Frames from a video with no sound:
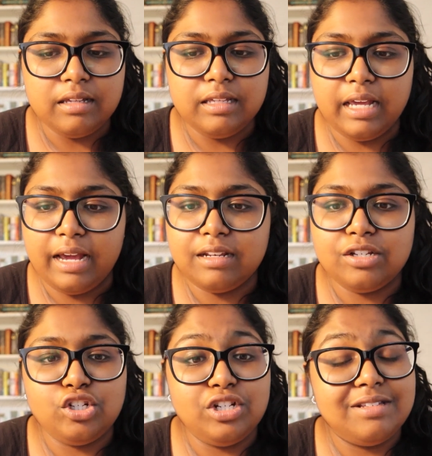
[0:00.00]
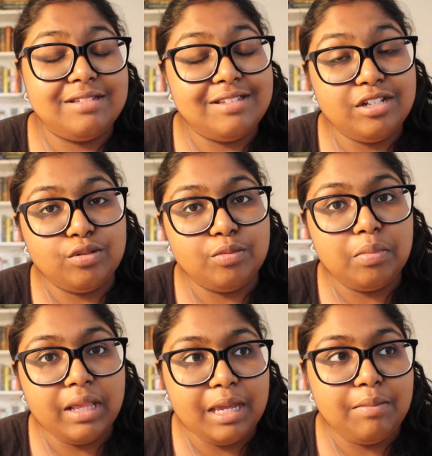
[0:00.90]
Yet she's still
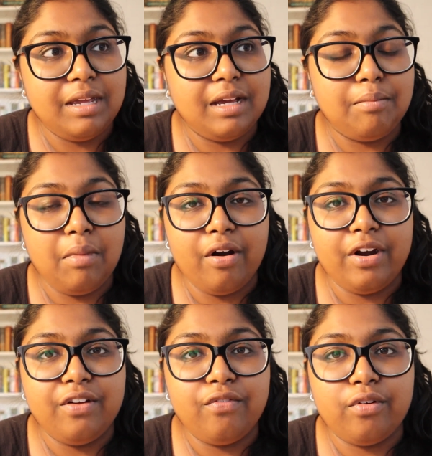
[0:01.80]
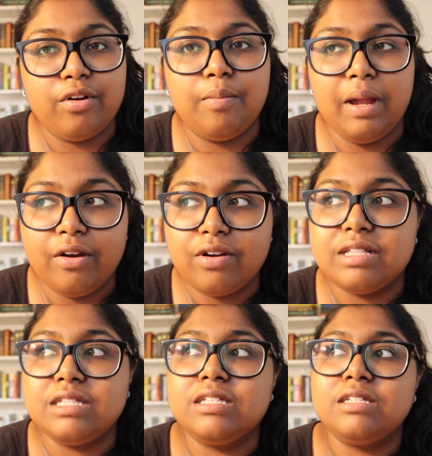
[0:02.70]
blaming Amari for her
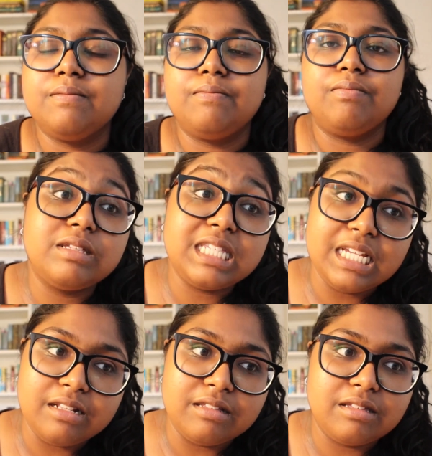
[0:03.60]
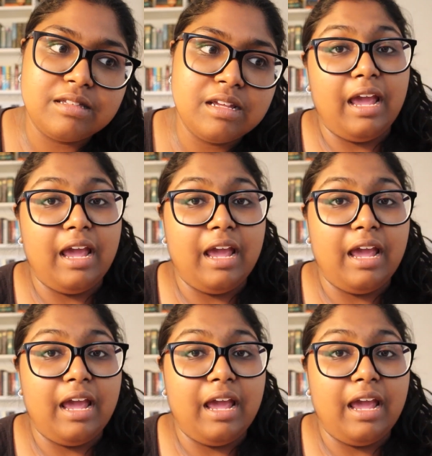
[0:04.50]
parents' sins.